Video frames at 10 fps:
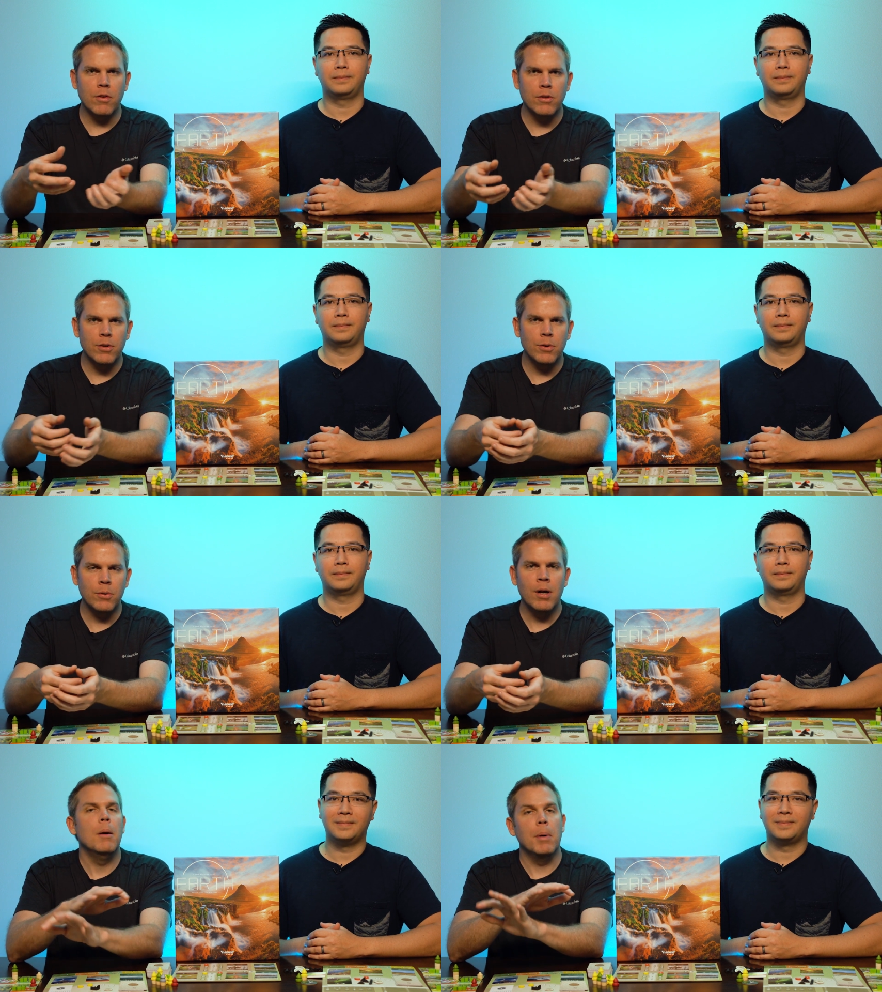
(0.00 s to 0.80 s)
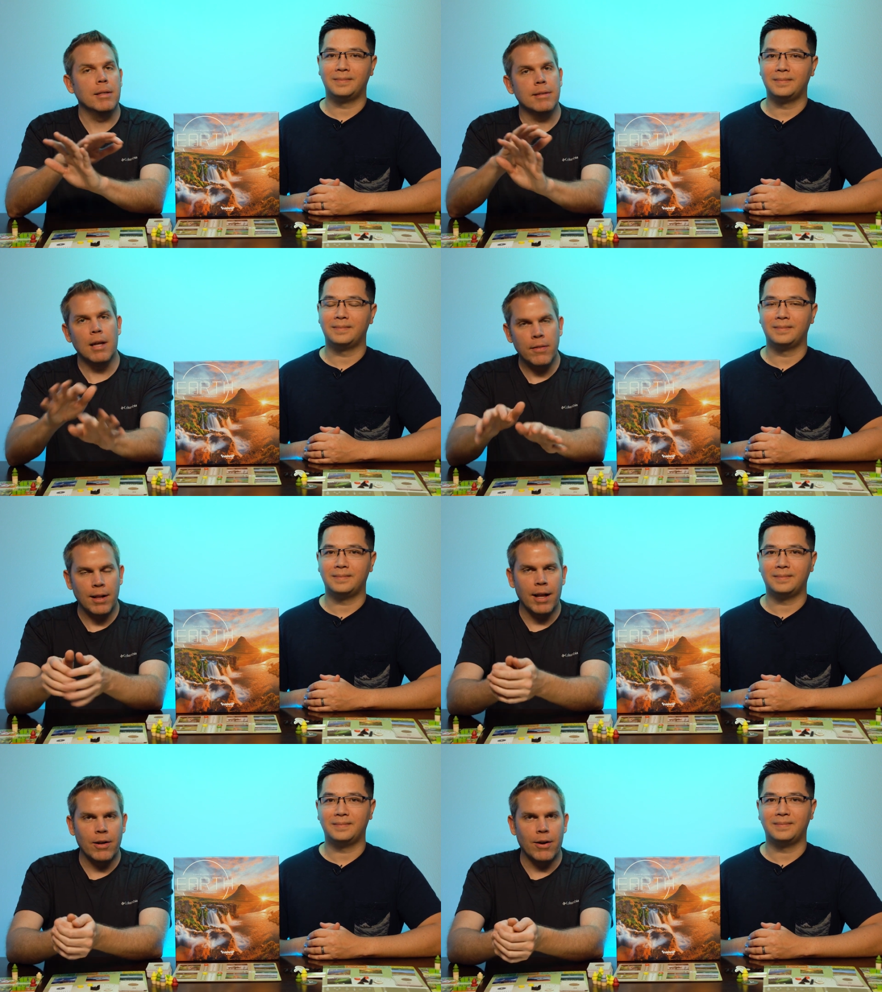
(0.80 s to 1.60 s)
Speaker 1: the two, but it's nothing
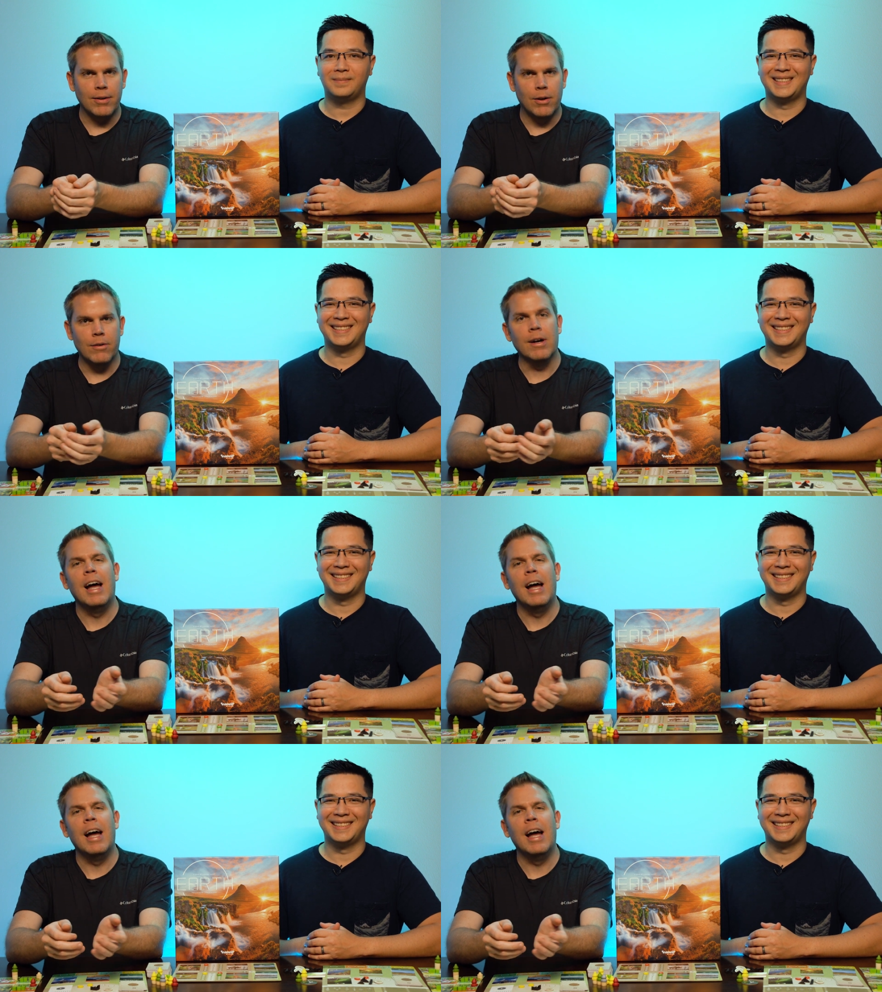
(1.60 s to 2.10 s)
like Ark Nova.